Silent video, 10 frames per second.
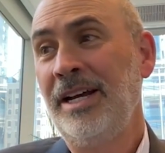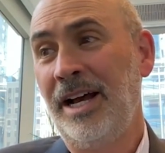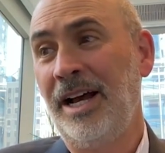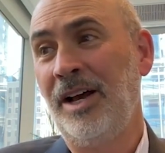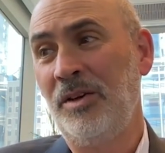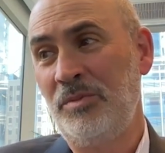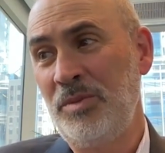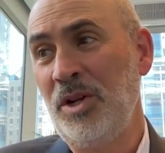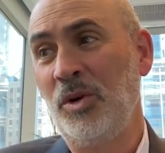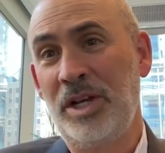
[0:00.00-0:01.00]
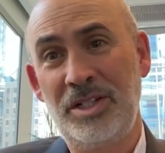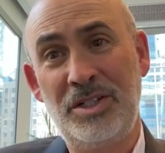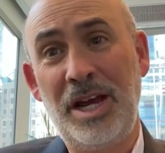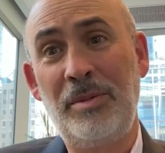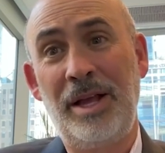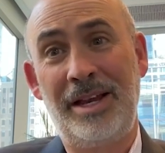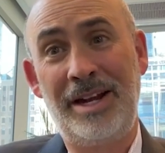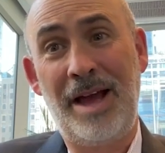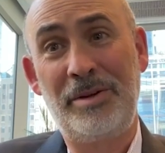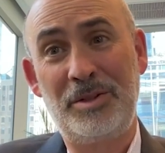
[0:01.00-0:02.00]
Kitchen table
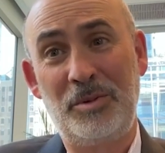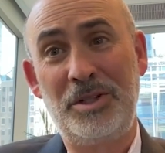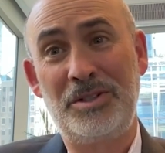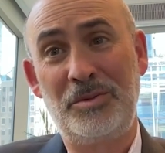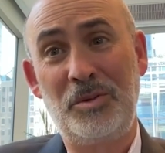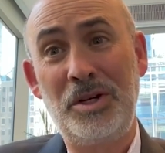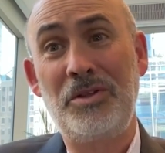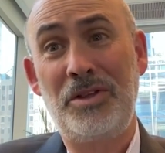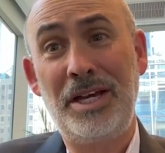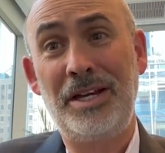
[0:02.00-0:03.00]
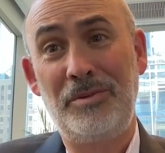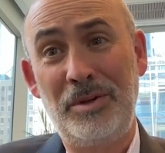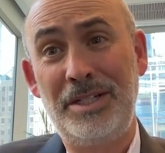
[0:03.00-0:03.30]
economics was a real thing.